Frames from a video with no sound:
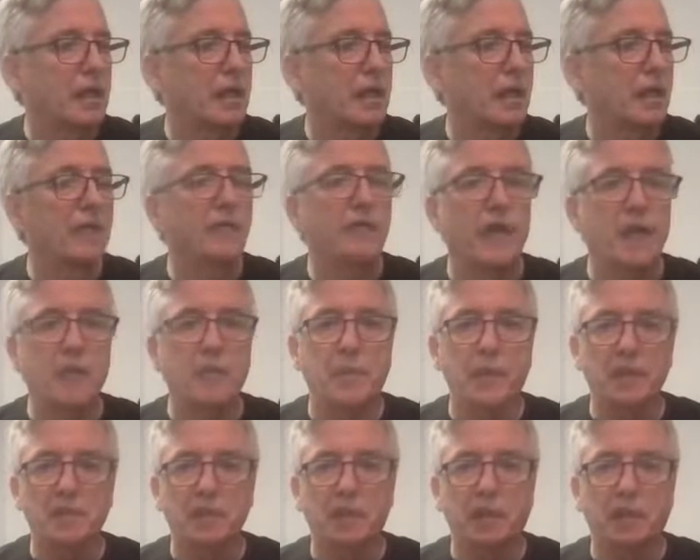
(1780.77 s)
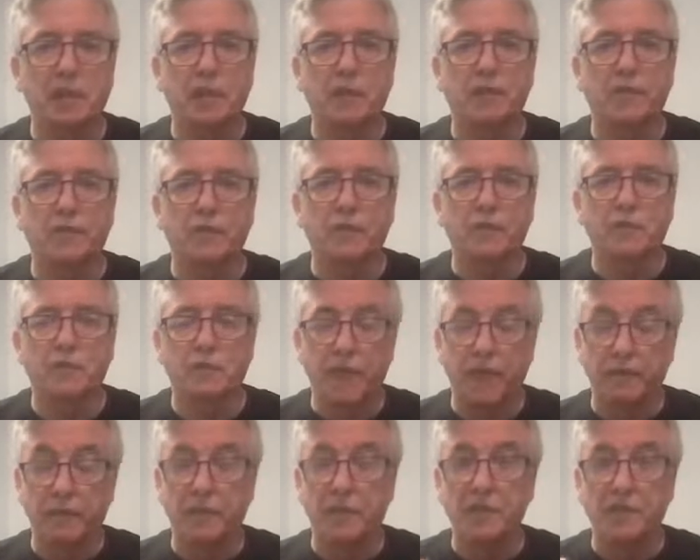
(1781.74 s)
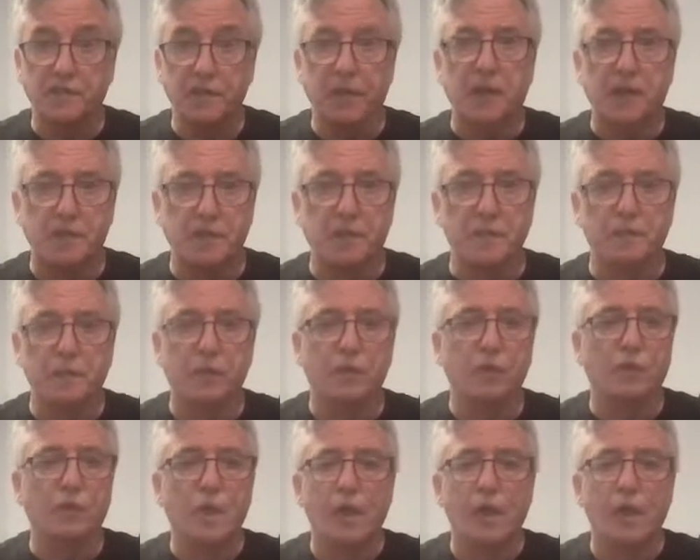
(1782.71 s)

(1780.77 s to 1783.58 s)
in a very basic level, it's very simple.